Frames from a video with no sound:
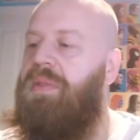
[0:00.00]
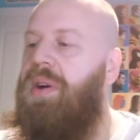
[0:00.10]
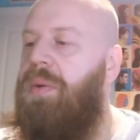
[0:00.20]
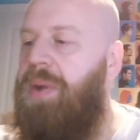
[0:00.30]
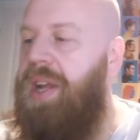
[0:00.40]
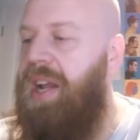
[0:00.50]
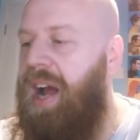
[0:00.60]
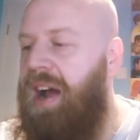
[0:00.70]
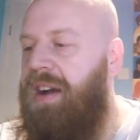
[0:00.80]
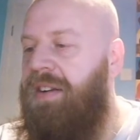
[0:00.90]
We
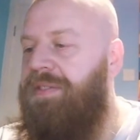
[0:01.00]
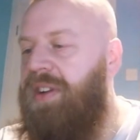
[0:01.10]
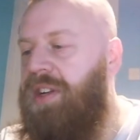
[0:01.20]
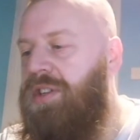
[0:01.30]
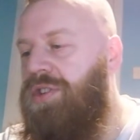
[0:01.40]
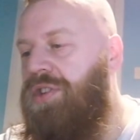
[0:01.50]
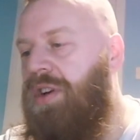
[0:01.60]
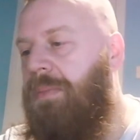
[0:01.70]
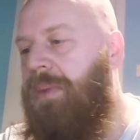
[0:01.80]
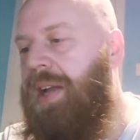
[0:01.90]
have
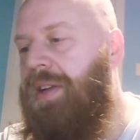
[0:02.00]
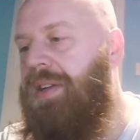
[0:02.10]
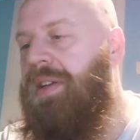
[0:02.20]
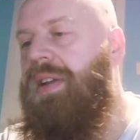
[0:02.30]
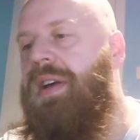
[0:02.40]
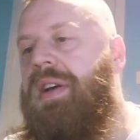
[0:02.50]
John Madden